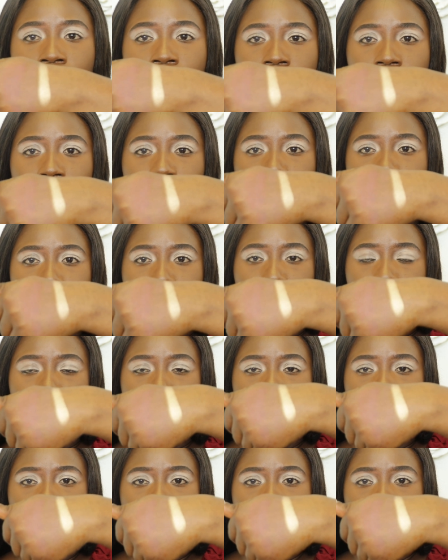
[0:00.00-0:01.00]
that's it right
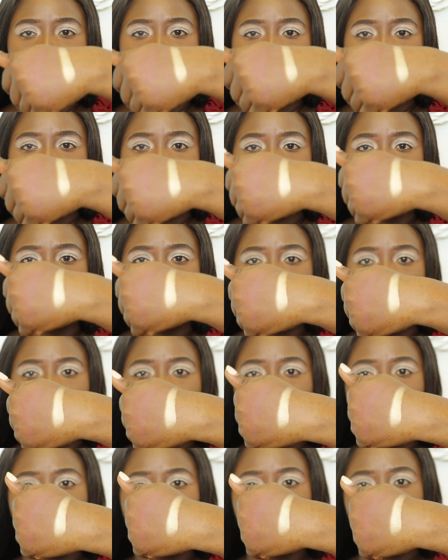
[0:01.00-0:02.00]
there.
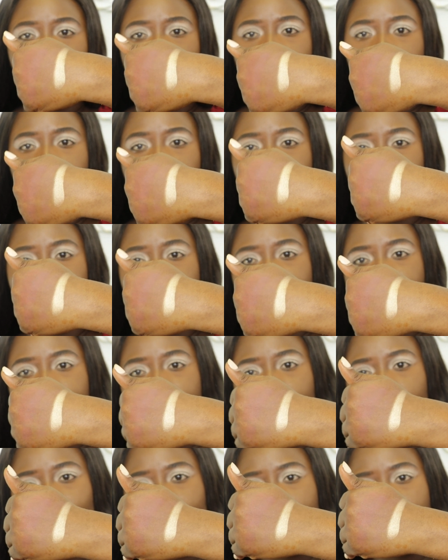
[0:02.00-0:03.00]

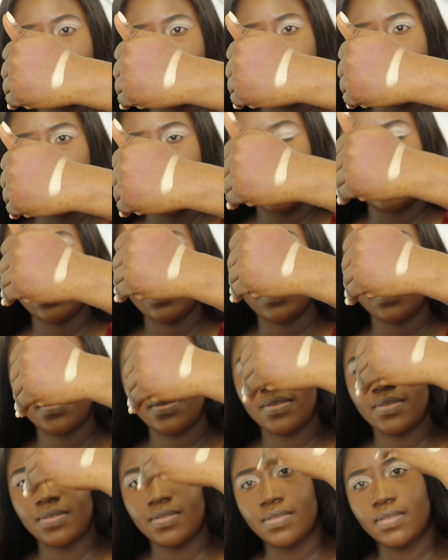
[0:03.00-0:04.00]
On my hands,
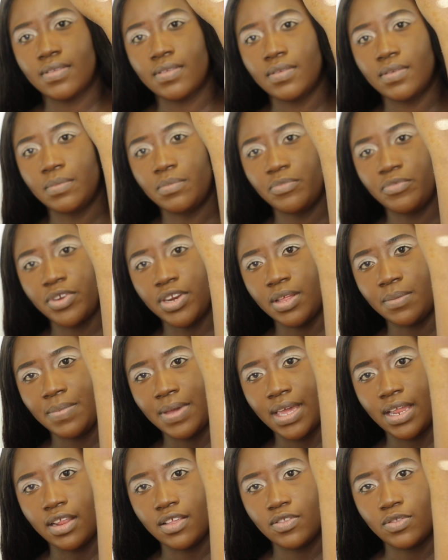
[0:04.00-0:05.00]
I'm really
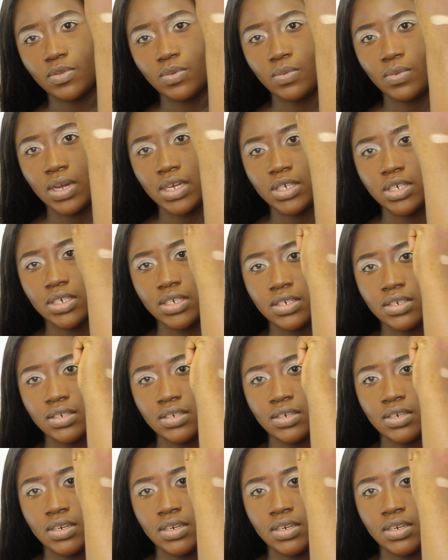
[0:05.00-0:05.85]
bad at swatching.